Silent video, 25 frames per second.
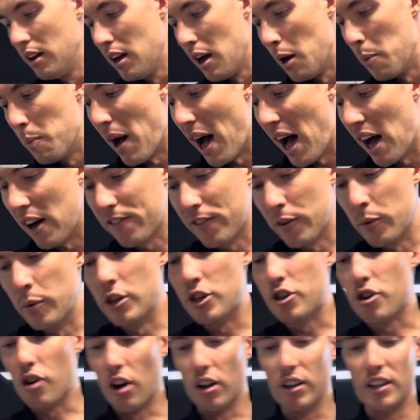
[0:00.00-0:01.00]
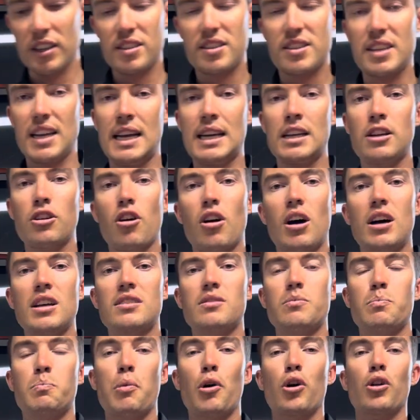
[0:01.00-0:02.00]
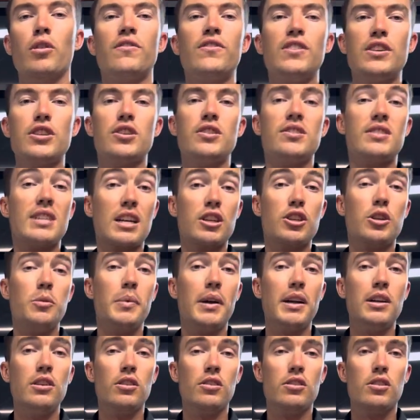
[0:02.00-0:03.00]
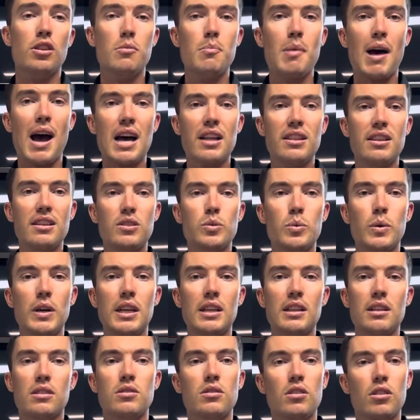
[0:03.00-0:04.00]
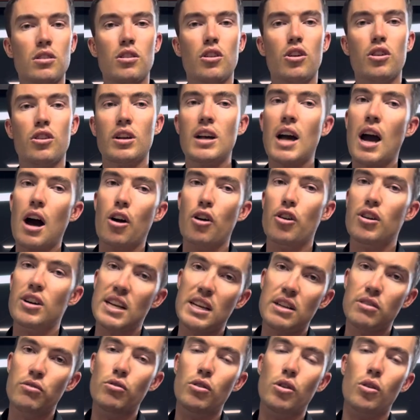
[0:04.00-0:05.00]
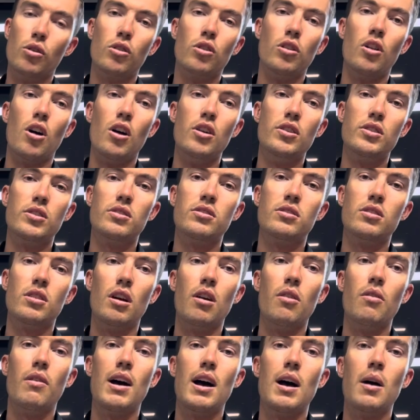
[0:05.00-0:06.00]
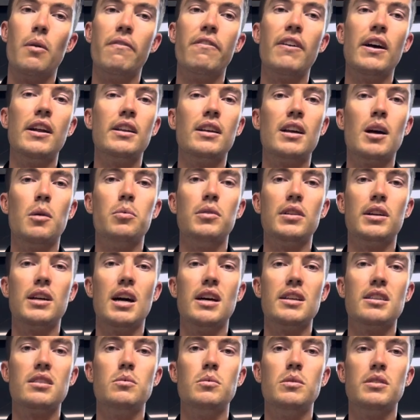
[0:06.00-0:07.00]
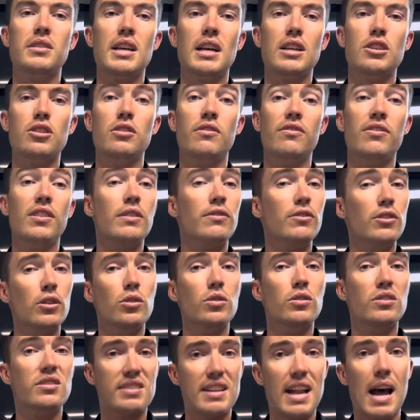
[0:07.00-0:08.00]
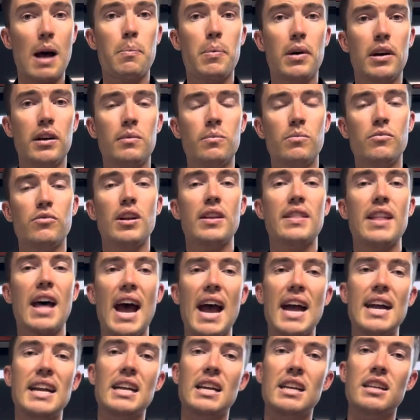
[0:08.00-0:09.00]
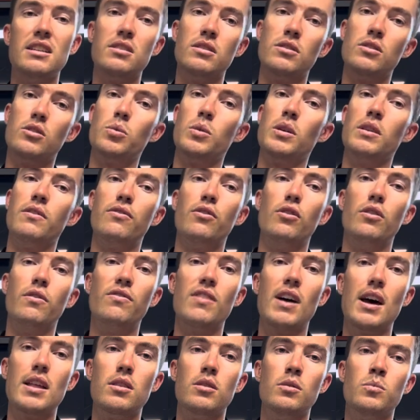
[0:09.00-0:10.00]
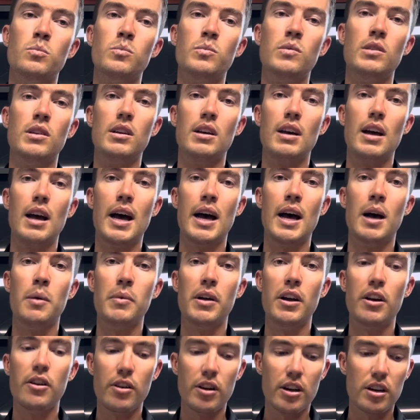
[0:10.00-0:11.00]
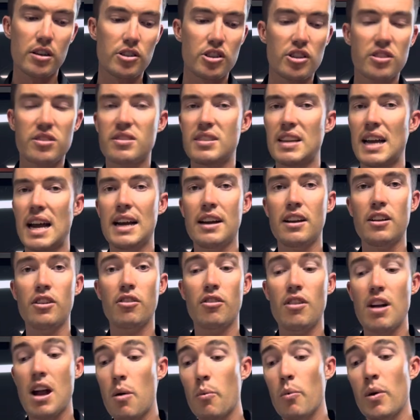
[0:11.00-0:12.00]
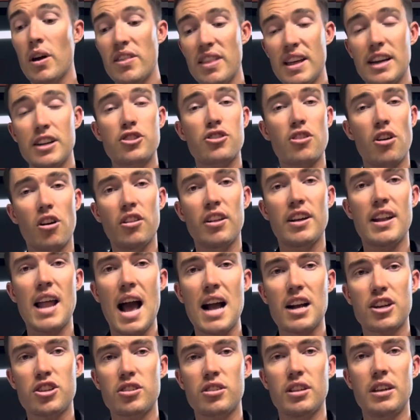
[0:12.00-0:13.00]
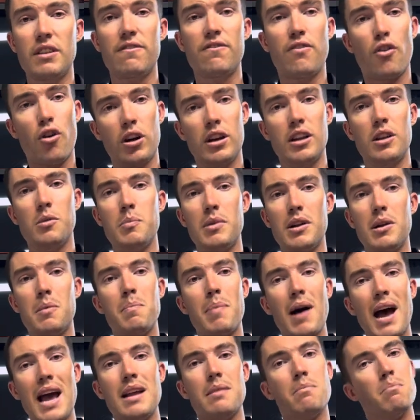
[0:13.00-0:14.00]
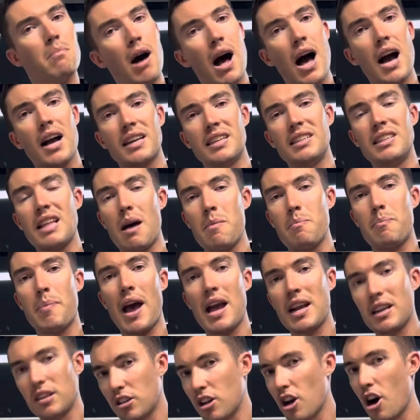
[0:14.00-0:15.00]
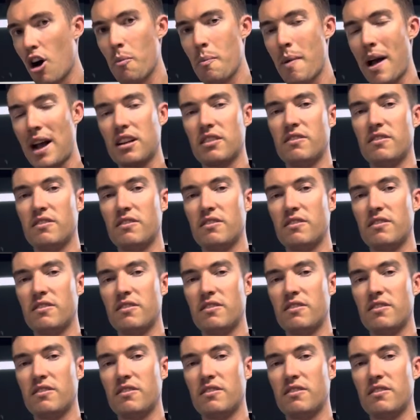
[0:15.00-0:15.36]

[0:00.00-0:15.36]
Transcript: Apart from the trolling scene, guys, bottom fishing's actually been not too bad this week. There's not a lot of current in real close. So we've had a couple of customers catching a fair few good snapper around the 18s and 24 fathom area, just sounding around when they're trolling, actually finding a bit of bait, marking that bait and going back